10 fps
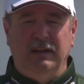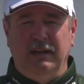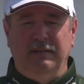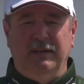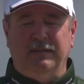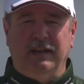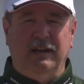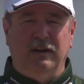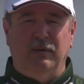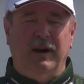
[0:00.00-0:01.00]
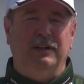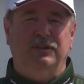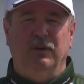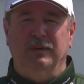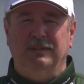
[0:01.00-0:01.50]
even if the gear
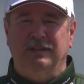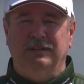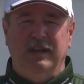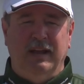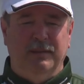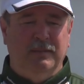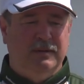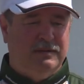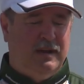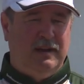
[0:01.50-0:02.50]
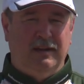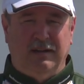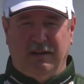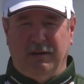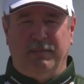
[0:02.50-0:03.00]
ratio is the same, say,
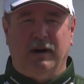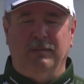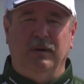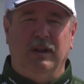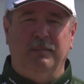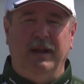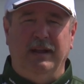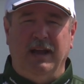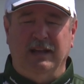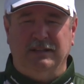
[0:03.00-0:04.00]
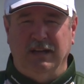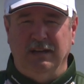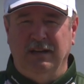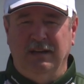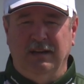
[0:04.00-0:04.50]
comparable on a bait casting.